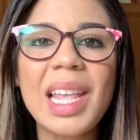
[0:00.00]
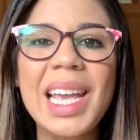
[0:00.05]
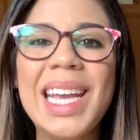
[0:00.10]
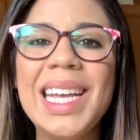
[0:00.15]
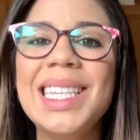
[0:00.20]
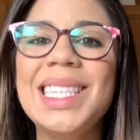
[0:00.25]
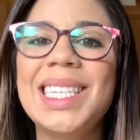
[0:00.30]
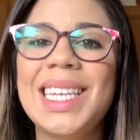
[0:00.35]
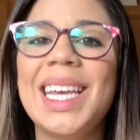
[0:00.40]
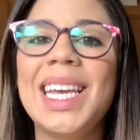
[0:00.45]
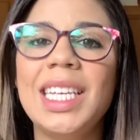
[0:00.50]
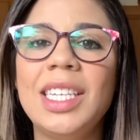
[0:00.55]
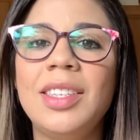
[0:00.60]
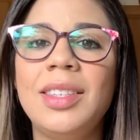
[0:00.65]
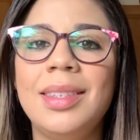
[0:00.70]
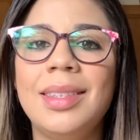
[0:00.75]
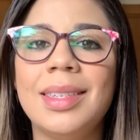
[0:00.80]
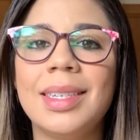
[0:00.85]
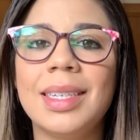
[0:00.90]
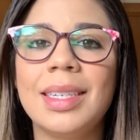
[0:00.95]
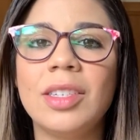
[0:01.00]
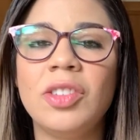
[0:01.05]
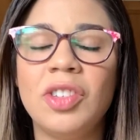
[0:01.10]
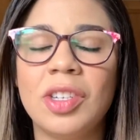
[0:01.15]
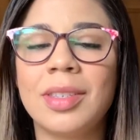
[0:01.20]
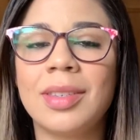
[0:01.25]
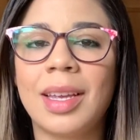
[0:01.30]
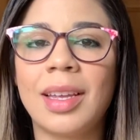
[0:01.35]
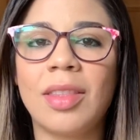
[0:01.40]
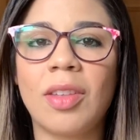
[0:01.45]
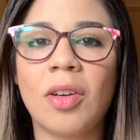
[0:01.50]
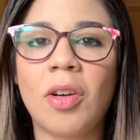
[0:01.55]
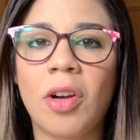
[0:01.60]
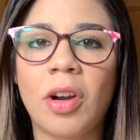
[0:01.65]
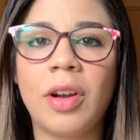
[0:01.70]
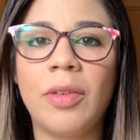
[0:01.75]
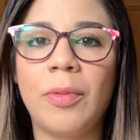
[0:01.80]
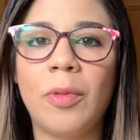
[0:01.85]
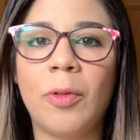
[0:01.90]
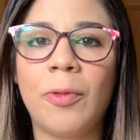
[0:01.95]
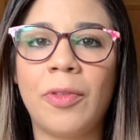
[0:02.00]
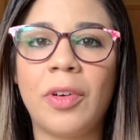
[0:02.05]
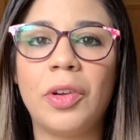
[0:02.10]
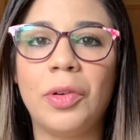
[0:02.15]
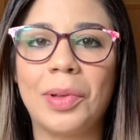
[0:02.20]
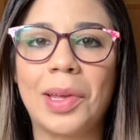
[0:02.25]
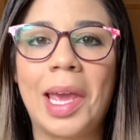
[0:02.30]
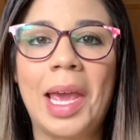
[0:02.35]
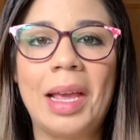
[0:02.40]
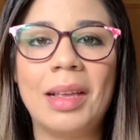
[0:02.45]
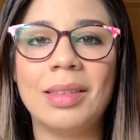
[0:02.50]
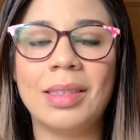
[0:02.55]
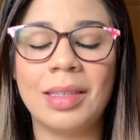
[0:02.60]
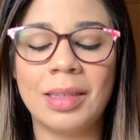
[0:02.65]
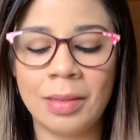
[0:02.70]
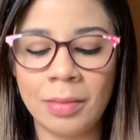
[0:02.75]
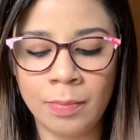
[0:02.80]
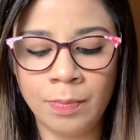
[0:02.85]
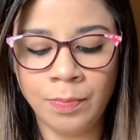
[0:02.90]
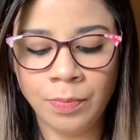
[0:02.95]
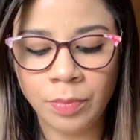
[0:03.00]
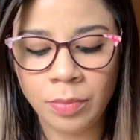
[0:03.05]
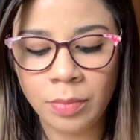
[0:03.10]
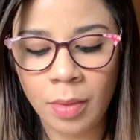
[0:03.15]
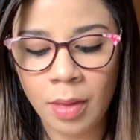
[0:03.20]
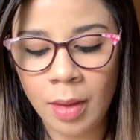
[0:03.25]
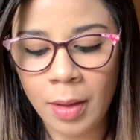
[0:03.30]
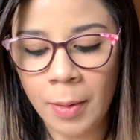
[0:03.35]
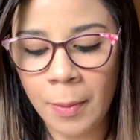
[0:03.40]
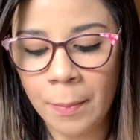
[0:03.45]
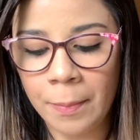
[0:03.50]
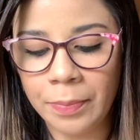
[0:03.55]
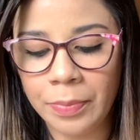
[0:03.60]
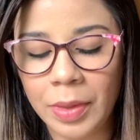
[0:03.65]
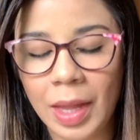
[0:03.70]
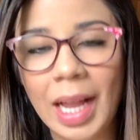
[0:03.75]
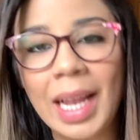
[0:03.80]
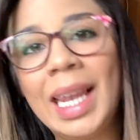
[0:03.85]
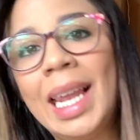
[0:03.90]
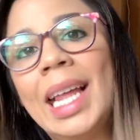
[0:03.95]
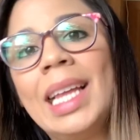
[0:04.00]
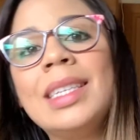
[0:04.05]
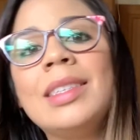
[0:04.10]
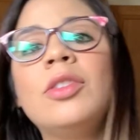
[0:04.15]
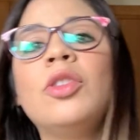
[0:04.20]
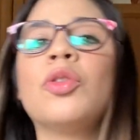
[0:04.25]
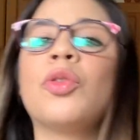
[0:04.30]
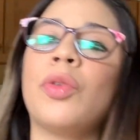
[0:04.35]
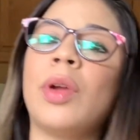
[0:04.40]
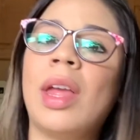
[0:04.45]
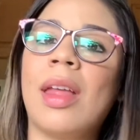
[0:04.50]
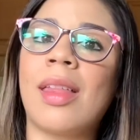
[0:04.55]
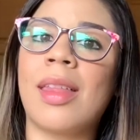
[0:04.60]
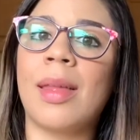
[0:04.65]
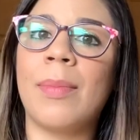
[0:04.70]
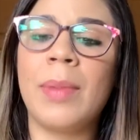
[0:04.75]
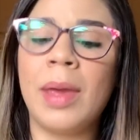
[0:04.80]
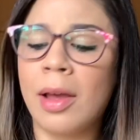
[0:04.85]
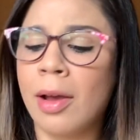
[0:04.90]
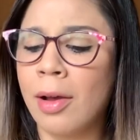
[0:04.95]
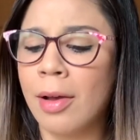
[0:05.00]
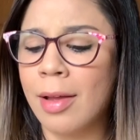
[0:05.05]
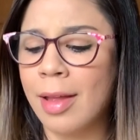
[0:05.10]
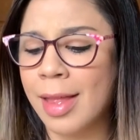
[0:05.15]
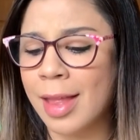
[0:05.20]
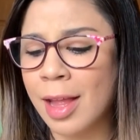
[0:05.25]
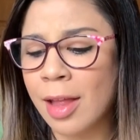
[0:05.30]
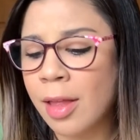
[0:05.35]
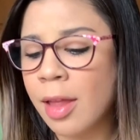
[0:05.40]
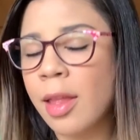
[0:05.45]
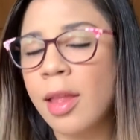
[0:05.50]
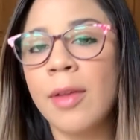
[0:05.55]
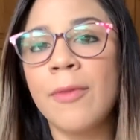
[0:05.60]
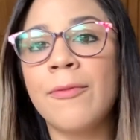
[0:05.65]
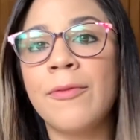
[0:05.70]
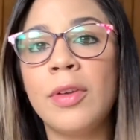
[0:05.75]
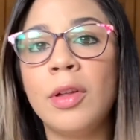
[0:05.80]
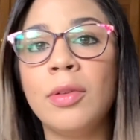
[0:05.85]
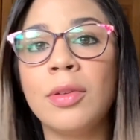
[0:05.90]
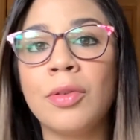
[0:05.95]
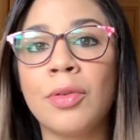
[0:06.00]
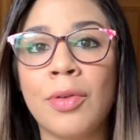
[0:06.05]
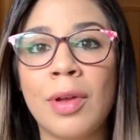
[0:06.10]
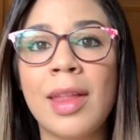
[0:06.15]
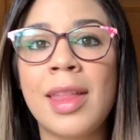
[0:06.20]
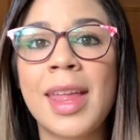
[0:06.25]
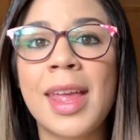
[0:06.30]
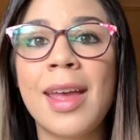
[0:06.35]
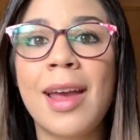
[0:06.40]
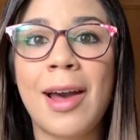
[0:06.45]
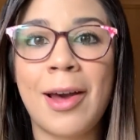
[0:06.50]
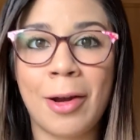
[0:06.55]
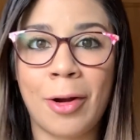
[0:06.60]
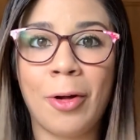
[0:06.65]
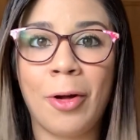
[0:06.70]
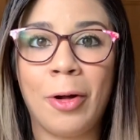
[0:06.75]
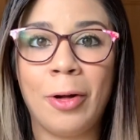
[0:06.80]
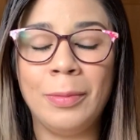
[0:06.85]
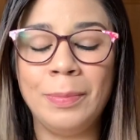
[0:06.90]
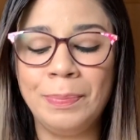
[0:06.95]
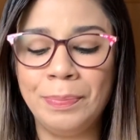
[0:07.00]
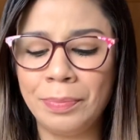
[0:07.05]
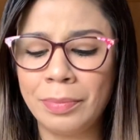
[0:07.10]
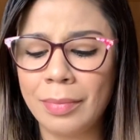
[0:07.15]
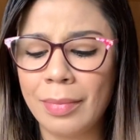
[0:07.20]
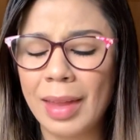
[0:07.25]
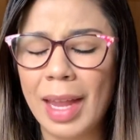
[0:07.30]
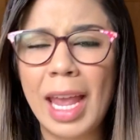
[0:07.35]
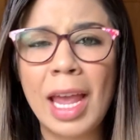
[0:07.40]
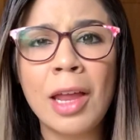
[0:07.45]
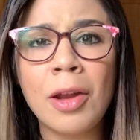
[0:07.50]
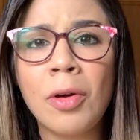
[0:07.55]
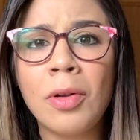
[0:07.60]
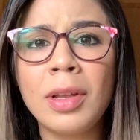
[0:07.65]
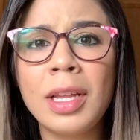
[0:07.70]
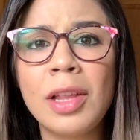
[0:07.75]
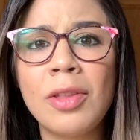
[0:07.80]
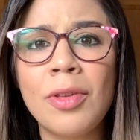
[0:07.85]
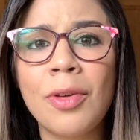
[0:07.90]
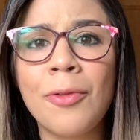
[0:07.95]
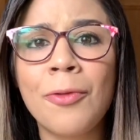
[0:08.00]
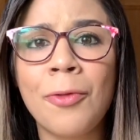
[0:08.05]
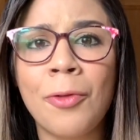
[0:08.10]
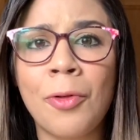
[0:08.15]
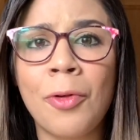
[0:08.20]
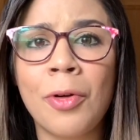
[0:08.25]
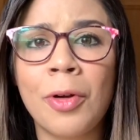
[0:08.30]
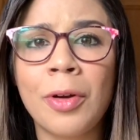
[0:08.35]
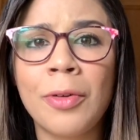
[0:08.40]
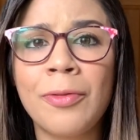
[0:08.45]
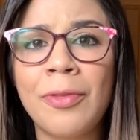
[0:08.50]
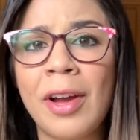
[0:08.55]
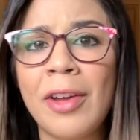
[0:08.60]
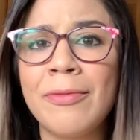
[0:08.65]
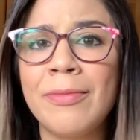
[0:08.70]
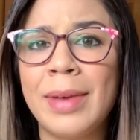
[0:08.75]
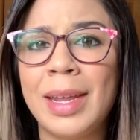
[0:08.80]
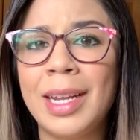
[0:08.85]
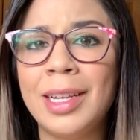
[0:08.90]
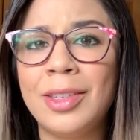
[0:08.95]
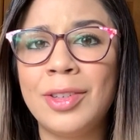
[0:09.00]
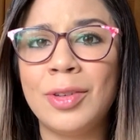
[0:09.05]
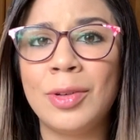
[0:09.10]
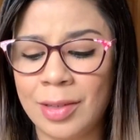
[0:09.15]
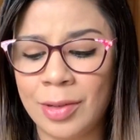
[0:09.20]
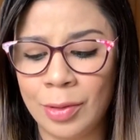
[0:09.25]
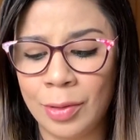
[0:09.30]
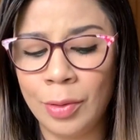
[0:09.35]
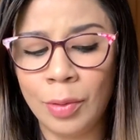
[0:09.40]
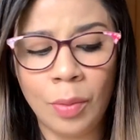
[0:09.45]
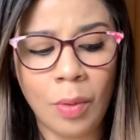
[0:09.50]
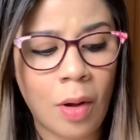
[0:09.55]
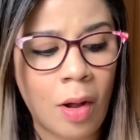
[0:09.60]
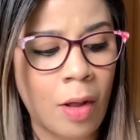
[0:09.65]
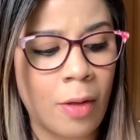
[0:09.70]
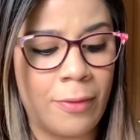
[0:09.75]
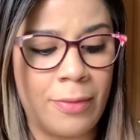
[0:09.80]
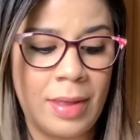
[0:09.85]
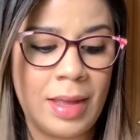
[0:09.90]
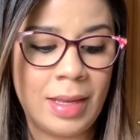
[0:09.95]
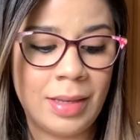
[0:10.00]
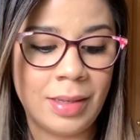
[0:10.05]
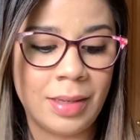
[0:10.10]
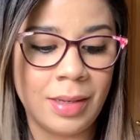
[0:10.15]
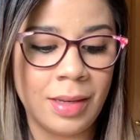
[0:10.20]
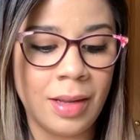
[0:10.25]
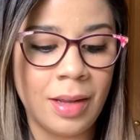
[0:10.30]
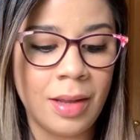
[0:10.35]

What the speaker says: It tastes just like the carnival funnel cakes. Less the grease, because this doesn't feel greasy at all. It only took 4 or 5 minutes to do all of this.